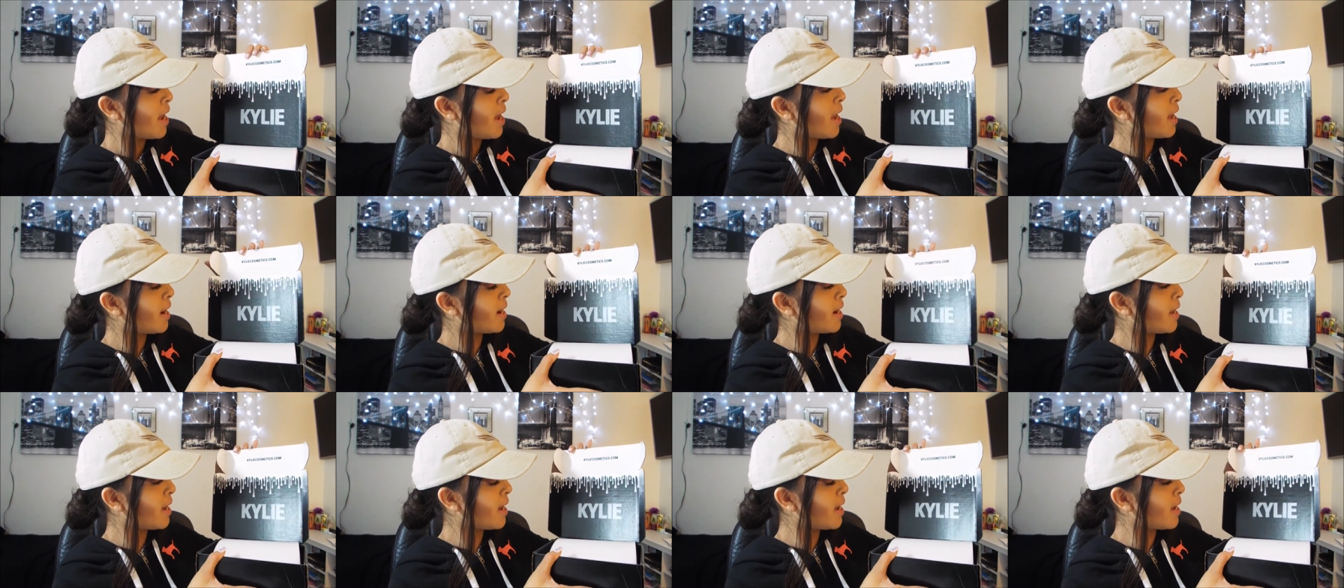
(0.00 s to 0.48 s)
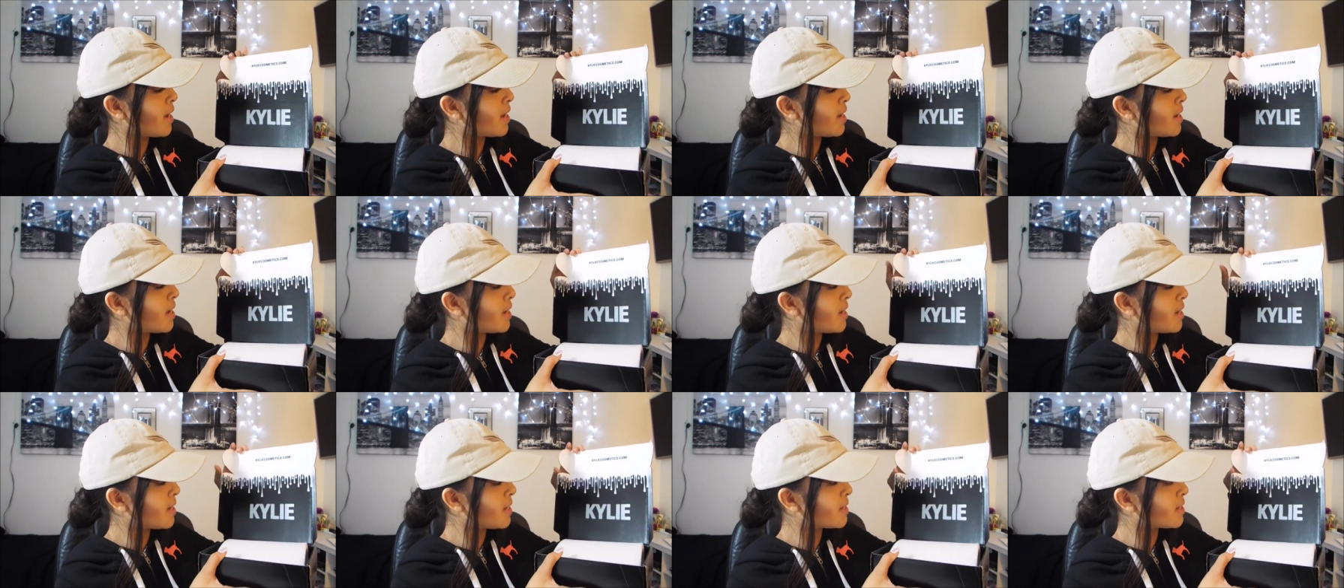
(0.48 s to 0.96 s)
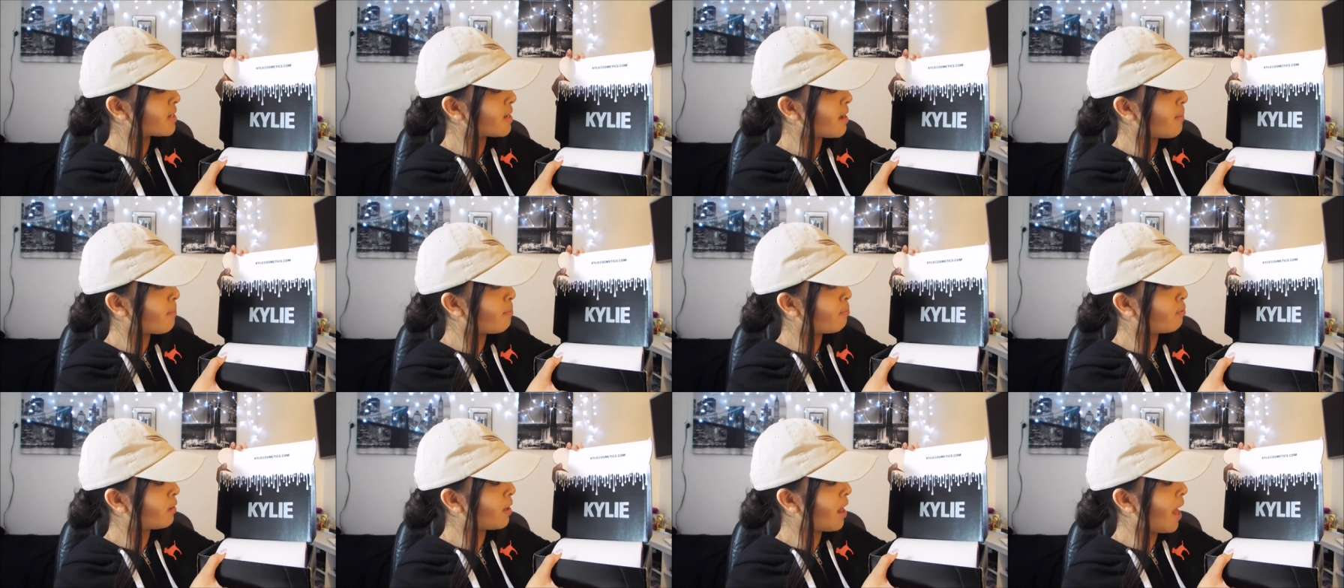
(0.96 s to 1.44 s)
and it is
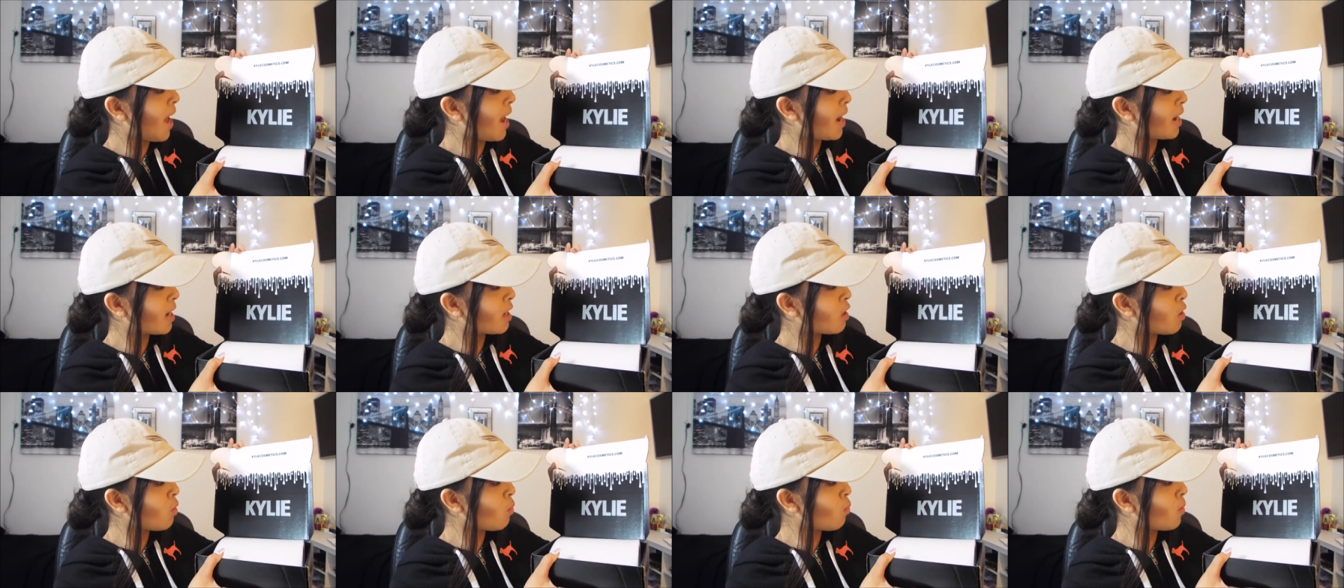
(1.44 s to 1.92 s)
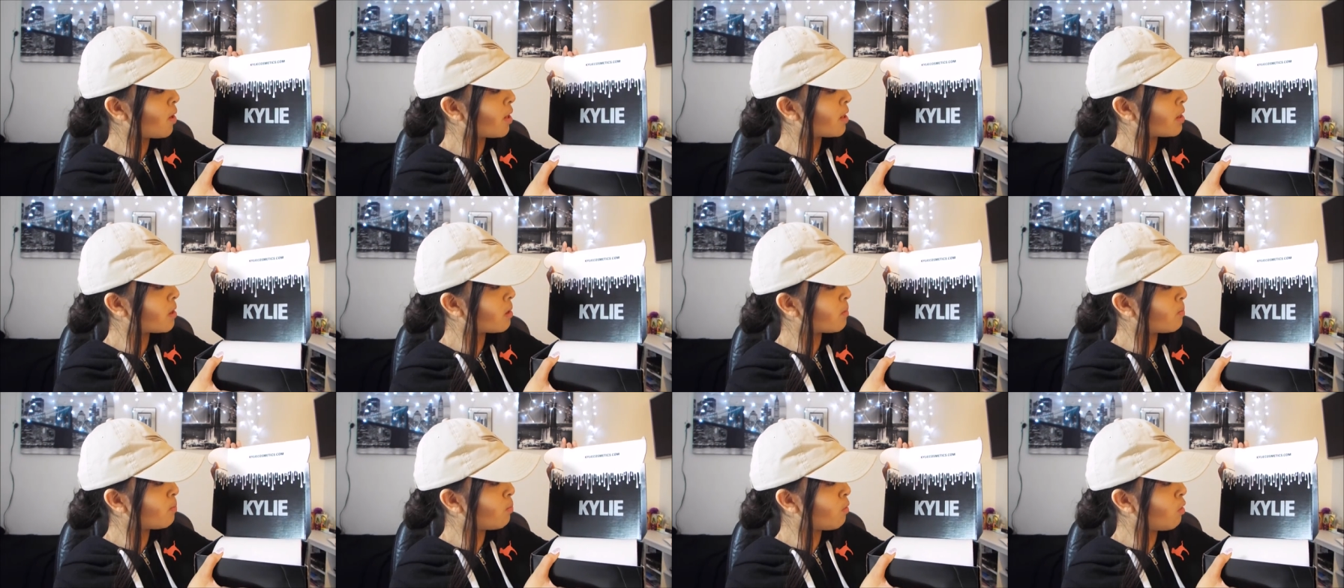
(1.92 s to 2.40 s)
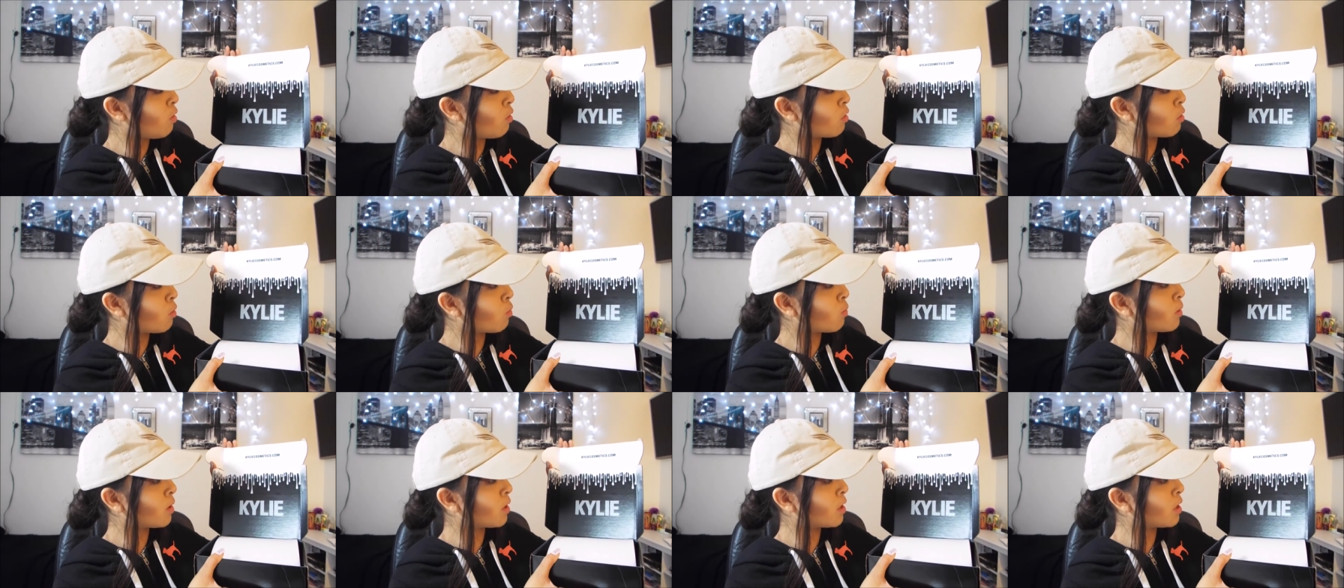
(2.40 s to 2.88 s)
black with the bold
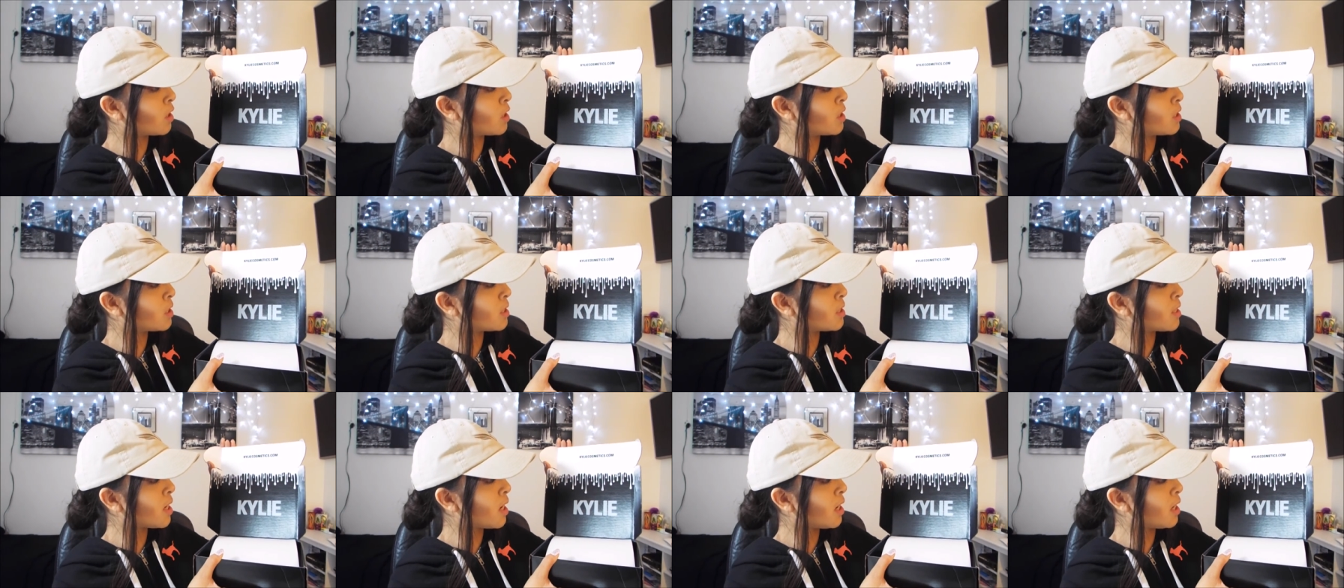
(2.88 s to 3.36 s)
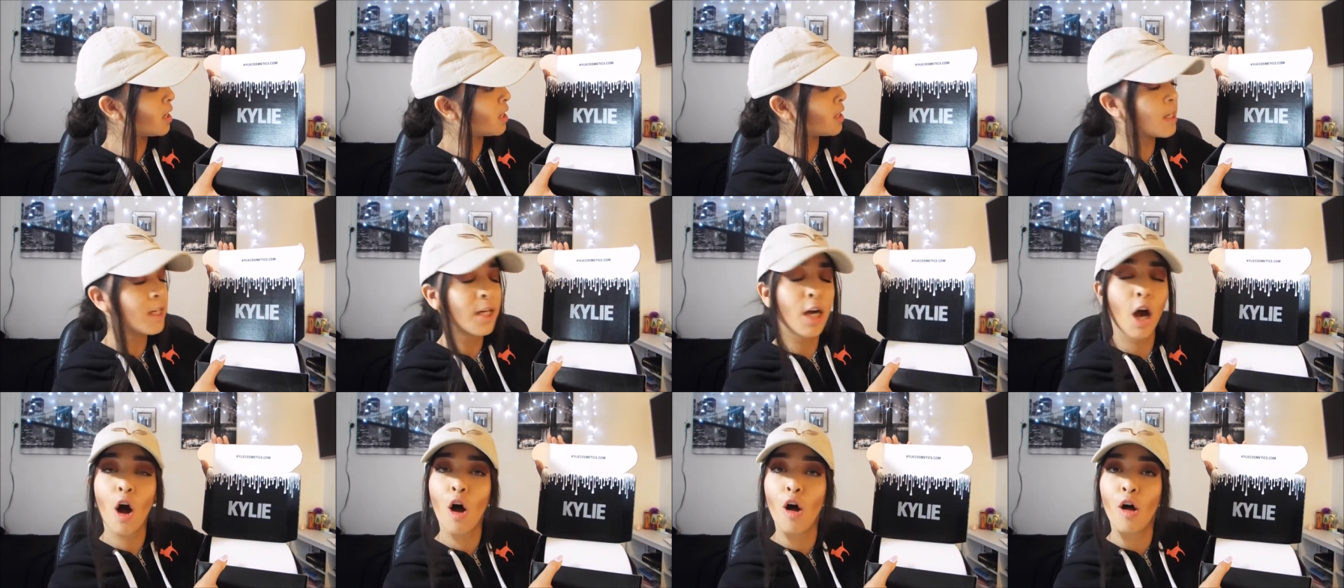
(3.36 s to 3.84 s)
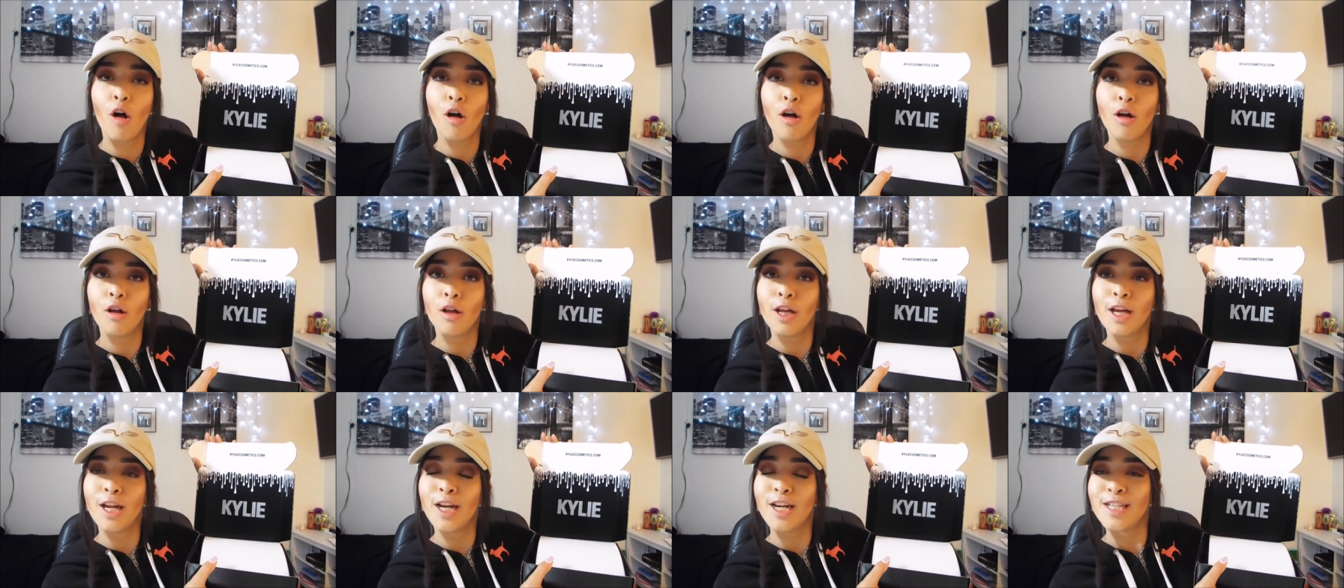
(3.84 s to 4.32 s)
words,
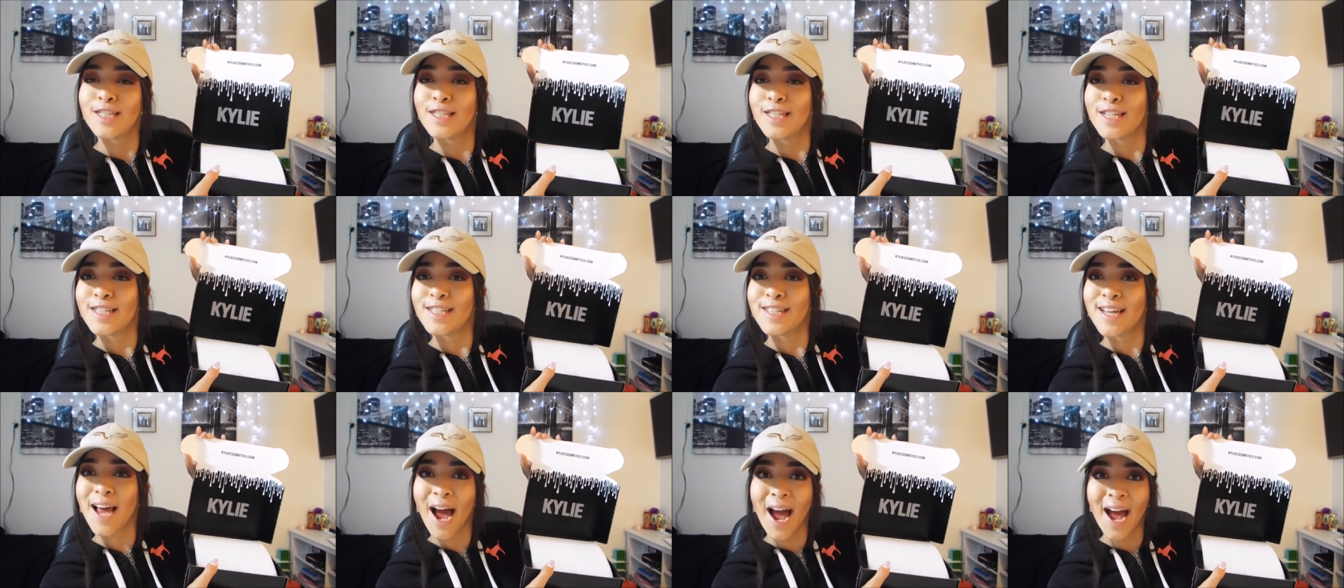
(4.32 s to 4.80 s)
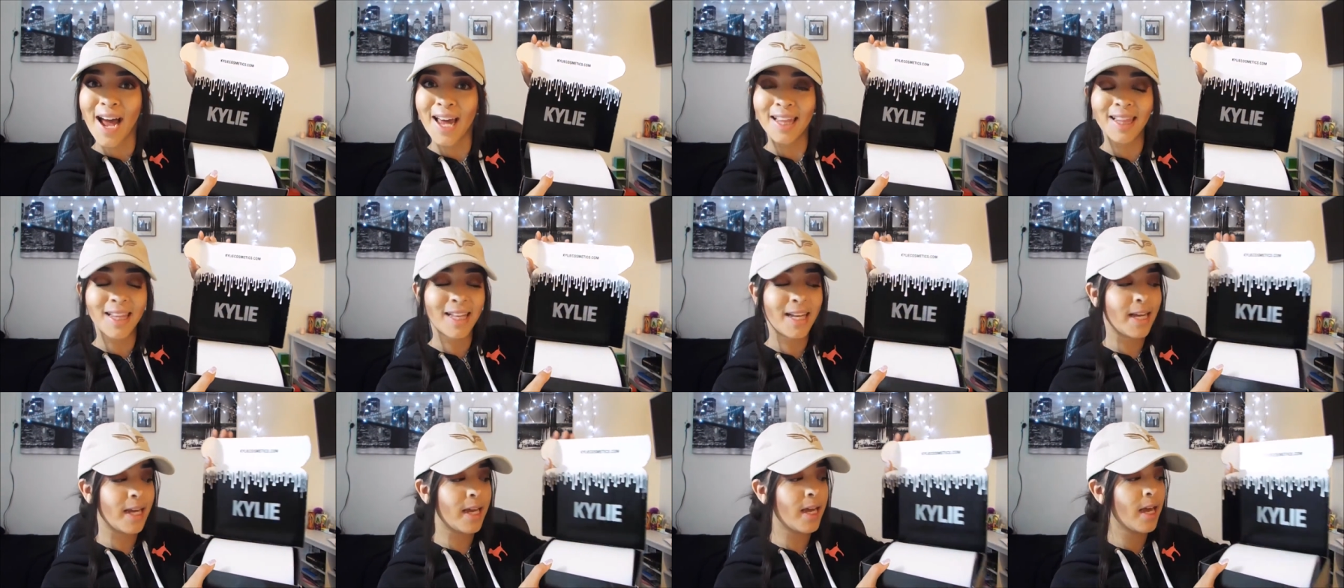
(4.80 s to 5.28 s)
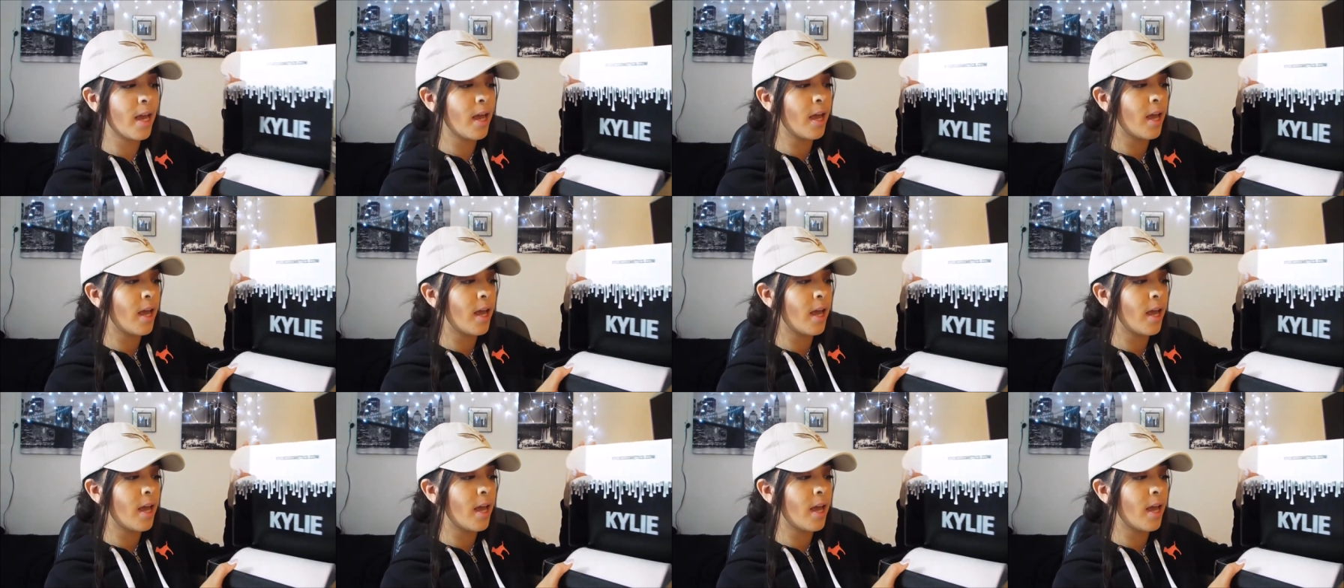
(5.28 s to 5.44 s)
and it says Kylie,